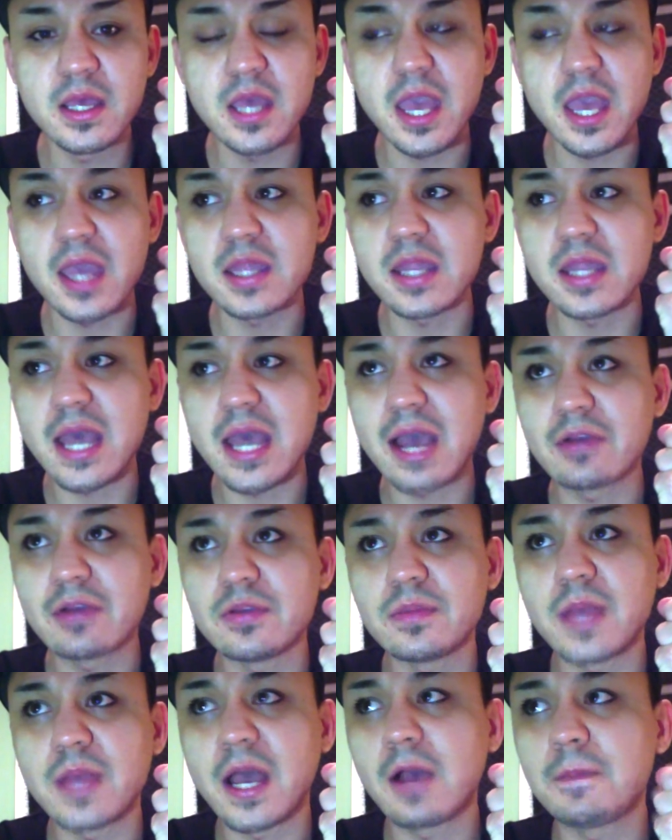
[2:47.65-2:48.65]
and
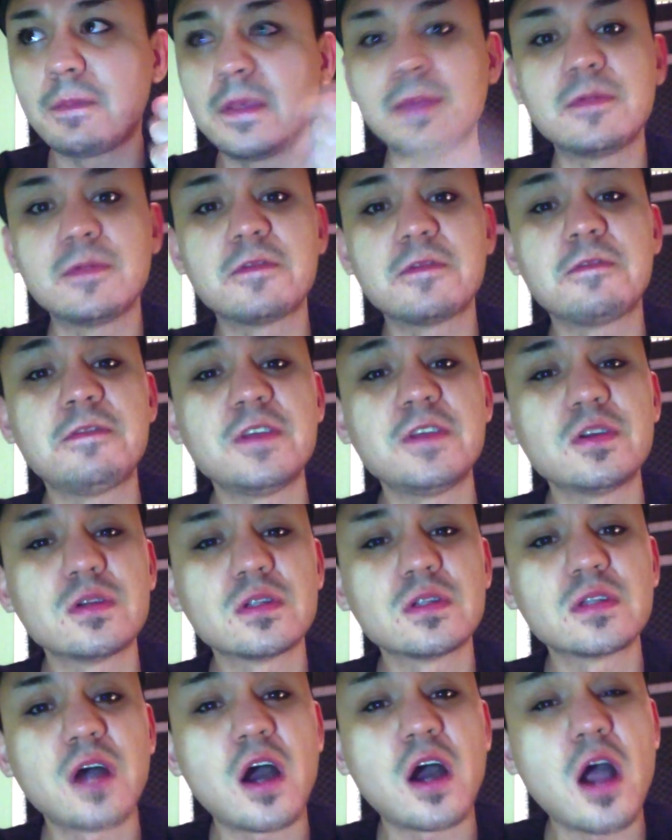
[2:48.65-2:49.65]
how people feel
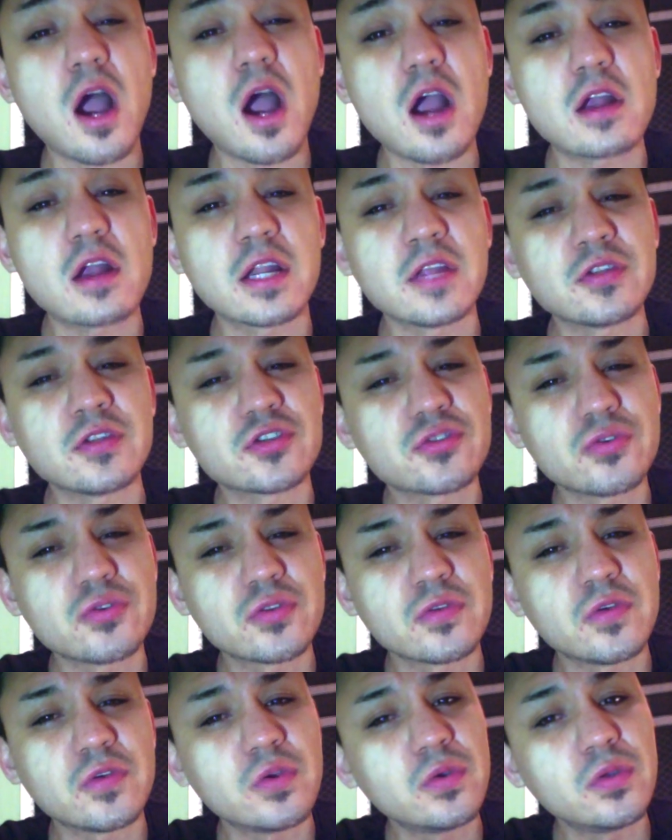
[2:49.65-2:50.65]
the heart and truth
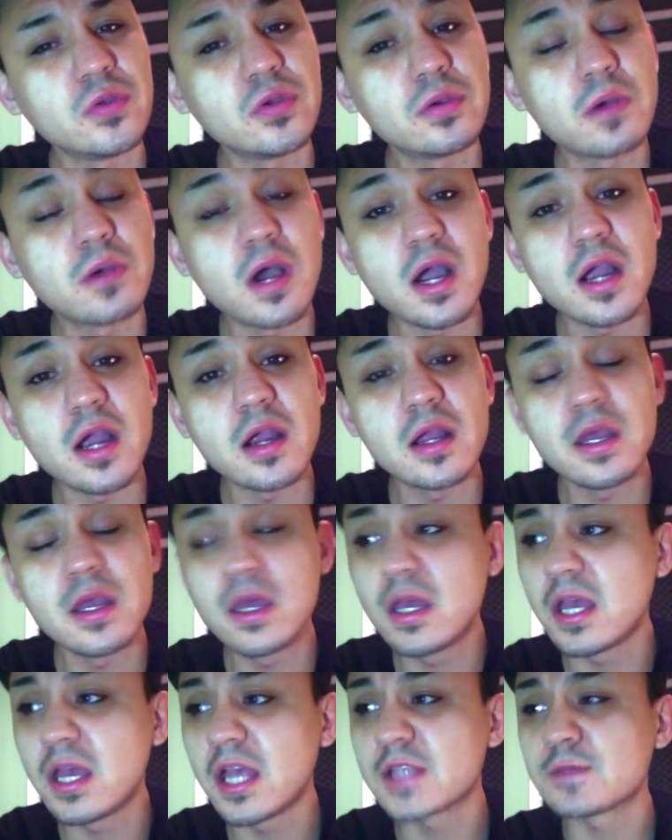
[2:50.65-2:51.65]
of who you are
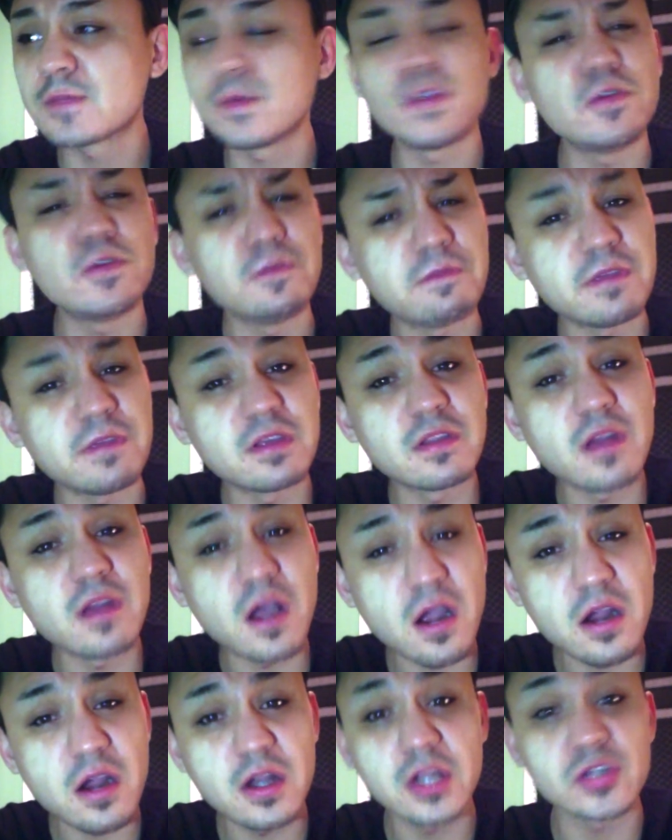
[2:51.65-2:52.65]
is when you feel the
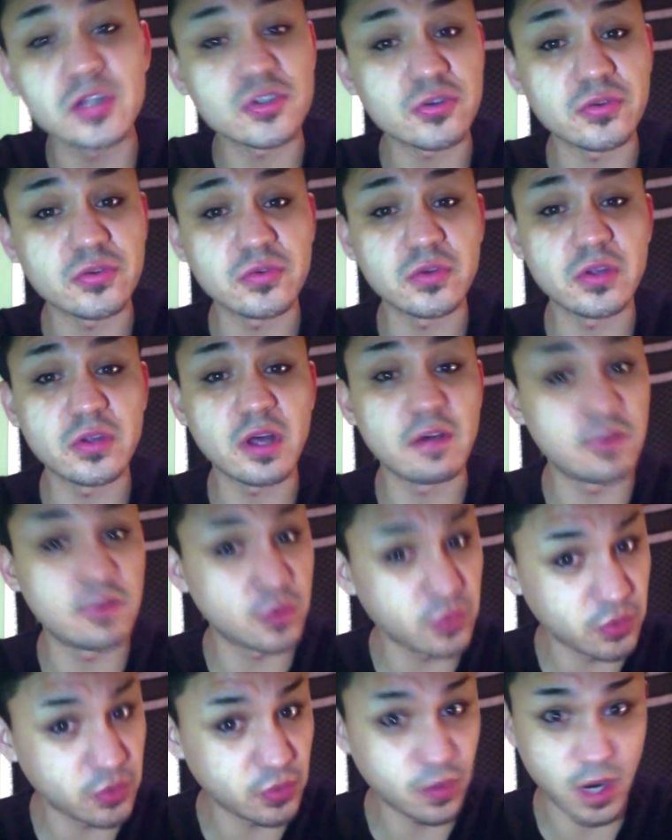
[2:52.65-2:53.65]
heart and truth of who
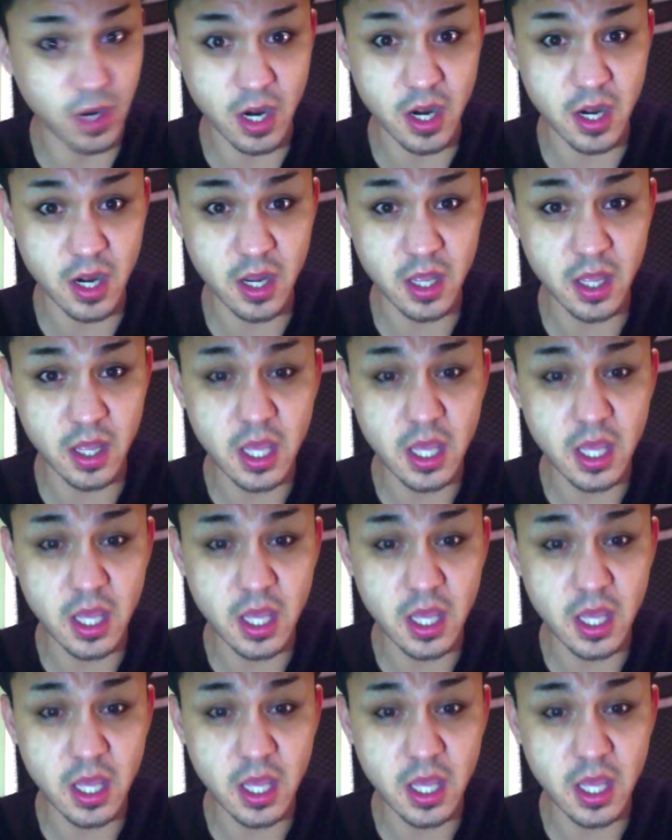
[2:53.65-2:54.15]
you are.